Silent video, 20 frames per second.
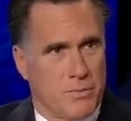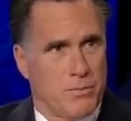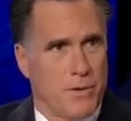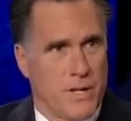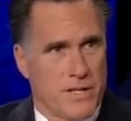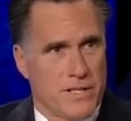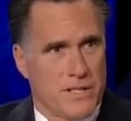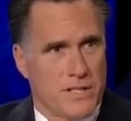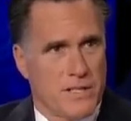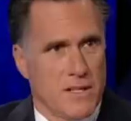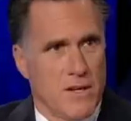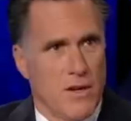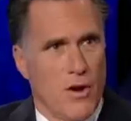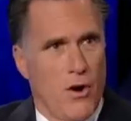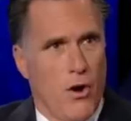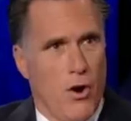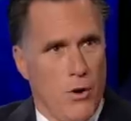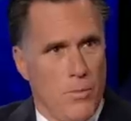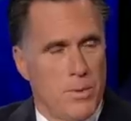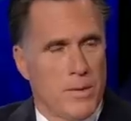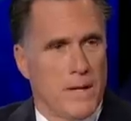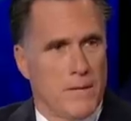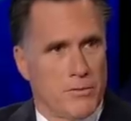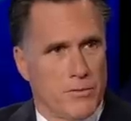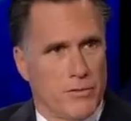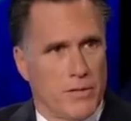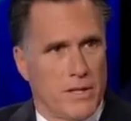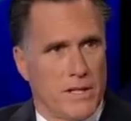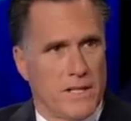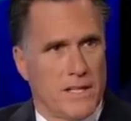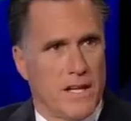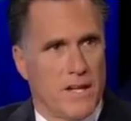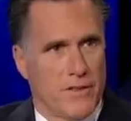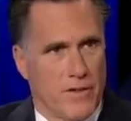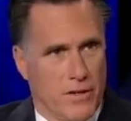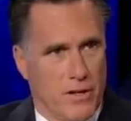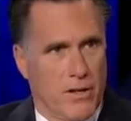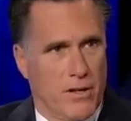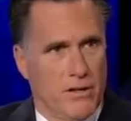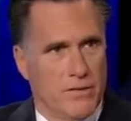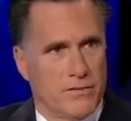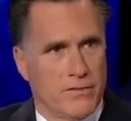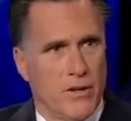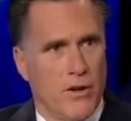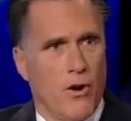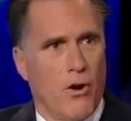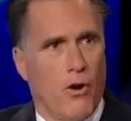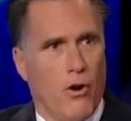President, open up drilling in the Gulf,